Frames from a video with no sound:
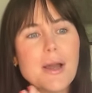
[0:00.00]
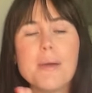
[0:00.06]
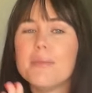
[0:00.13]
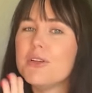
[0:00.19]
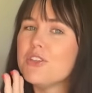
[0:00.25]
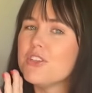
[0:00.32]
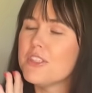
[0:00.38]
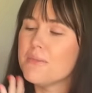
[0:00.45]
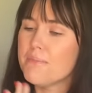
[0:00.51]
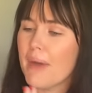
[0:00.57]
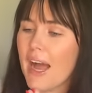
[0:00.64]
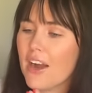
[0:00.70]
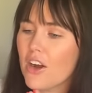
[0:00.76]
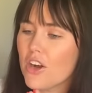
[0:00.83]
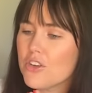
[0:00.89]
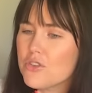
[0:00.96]
but she's
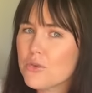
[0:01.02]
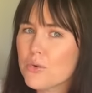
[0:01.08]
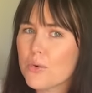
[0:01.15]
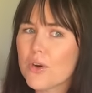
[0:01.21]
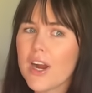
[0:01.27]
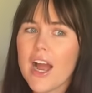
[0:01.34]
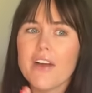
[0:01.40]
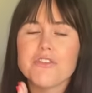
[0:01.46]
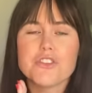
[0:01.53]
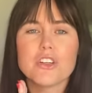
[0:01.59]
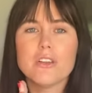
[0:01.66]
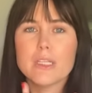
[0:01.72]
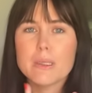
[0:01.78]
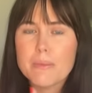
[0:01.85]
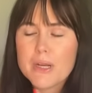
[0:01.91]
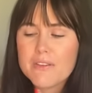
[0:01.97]
back on tour after a
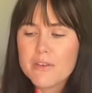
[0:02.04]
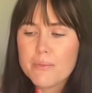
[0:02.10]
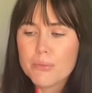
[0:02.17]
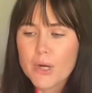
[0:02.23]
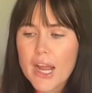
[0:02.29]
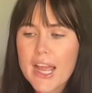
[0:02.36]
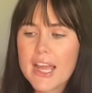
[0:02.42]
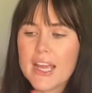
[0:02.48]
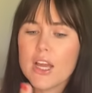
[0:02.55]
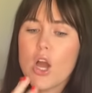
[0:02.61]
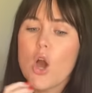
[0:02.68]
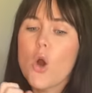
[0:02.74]
little bit of a break.